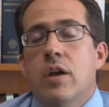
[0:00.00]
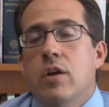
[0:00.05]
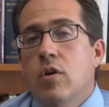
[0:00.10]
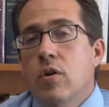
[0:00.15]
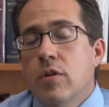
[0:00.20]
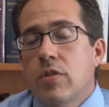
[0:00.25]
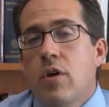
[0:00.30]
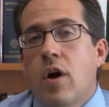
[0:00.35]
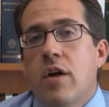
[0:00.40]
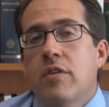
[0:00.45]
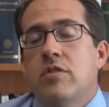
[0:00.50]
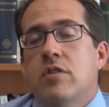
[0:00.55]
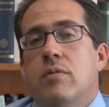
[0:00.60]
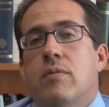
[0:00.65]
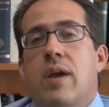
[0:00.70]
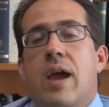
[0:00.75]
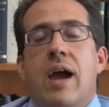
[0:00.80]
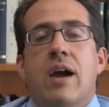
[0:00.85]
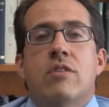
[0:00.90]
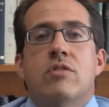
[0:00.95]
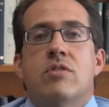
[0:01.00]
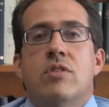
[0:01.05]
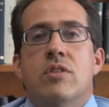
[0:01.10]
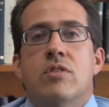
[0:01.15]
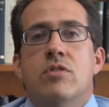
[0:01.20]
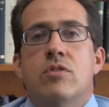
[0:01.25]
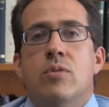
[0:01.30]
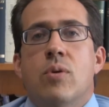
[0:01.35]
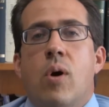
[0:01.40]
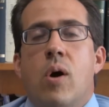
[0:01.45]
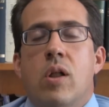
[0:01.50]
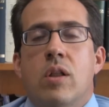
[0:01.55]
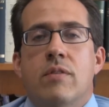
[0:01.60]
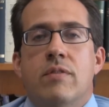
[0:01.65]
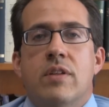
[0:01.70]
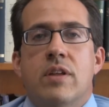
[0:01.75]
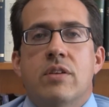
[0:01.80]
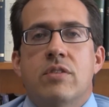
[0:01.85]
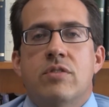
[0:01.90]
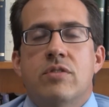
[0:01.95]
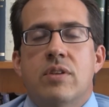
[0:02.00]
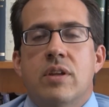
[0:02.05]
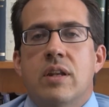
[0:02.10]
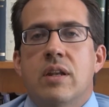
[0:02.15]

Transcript: your thoughts and reactions to all of this